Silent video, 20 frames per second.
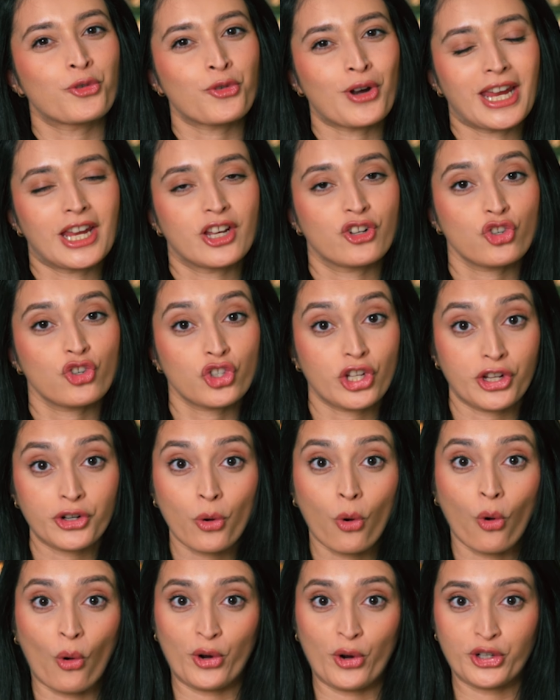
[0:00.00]
arranged in
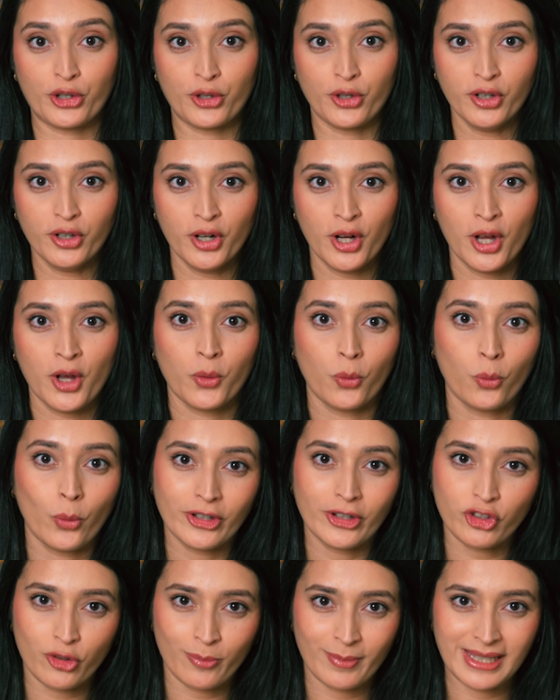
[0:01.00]
order,
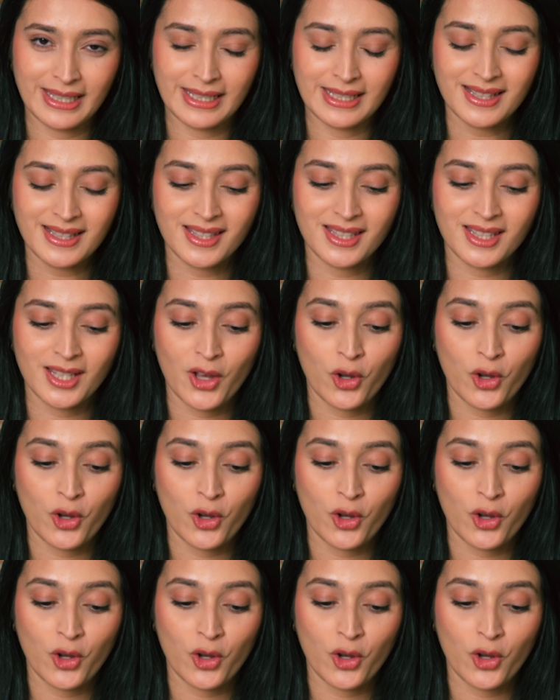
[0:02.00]
which means